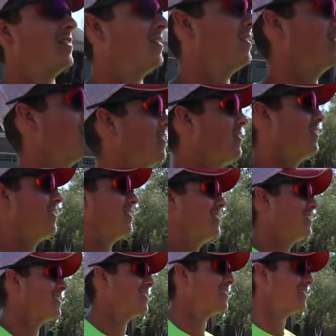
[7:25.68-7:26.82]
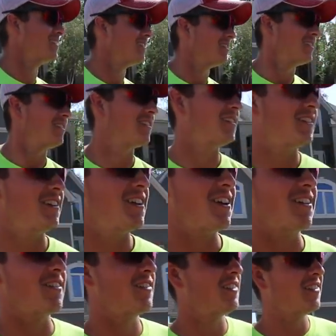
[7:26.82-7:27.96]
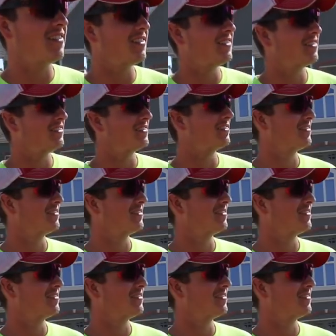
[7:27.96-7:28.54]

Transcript: last time you worked? No. No,